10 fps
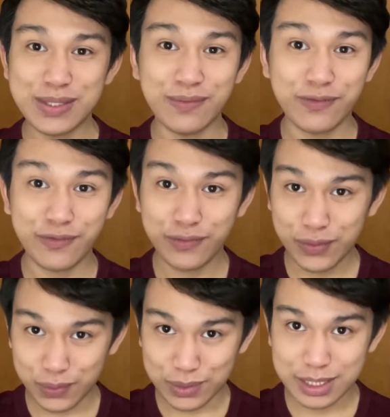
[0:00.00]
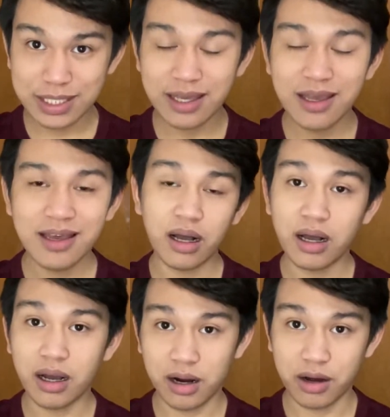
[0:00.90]
fruit
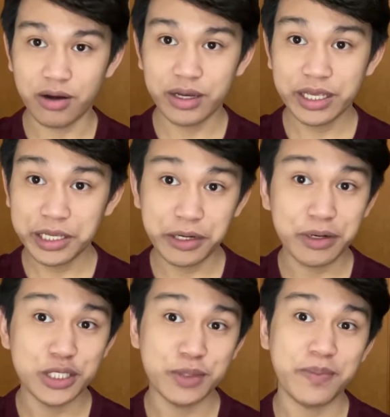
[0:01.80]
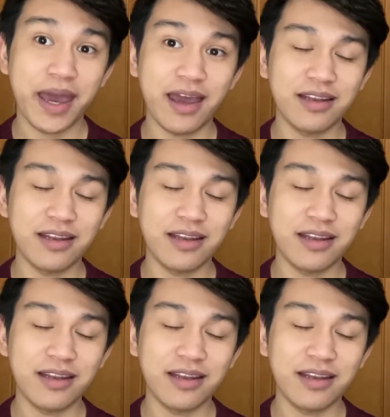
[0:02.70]
are here in Japan.